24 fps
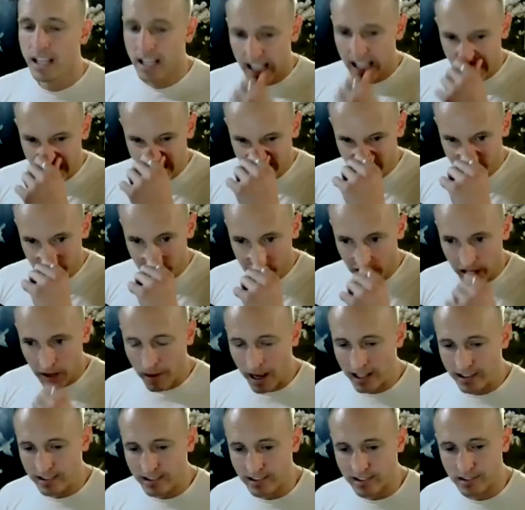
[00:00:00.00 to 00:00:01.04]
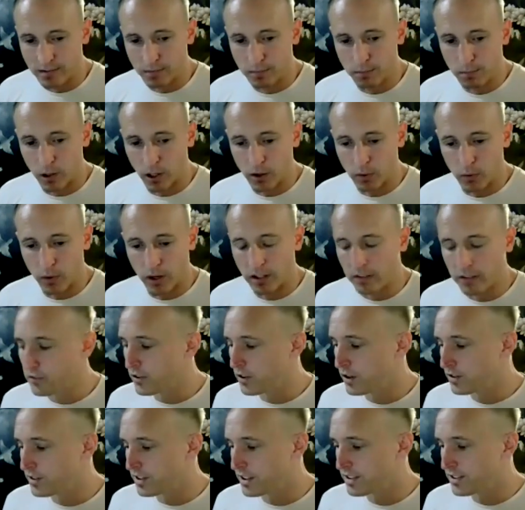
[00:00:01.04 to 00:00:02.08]
Instagram ads, by the way, for
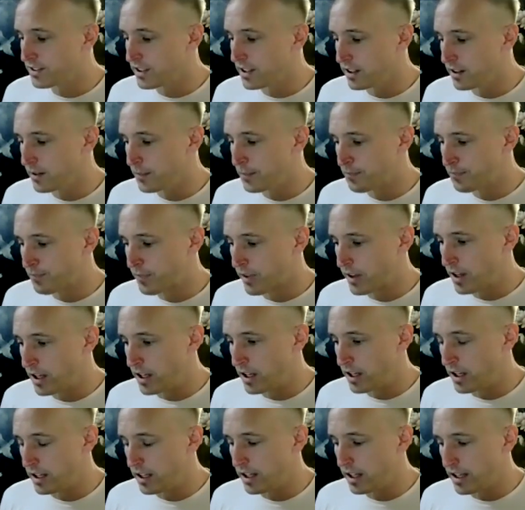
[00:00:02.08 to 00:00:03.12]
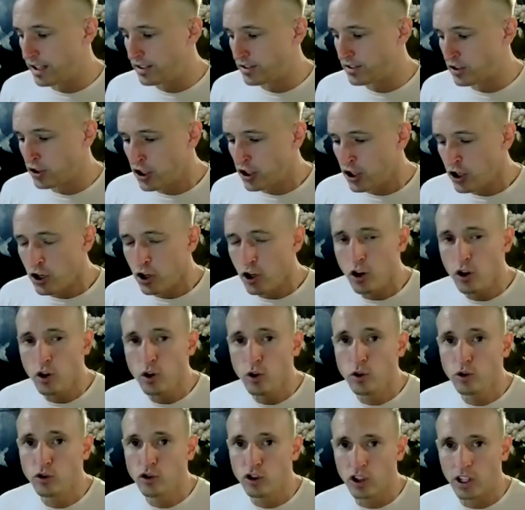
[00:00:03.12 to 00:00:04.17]
those listening, it is
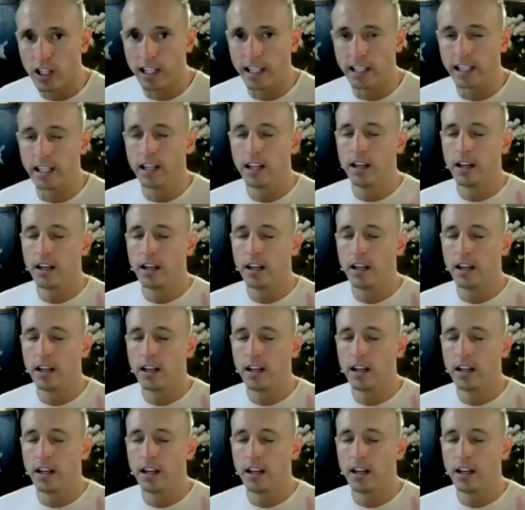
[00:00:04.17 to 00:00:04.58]
hugely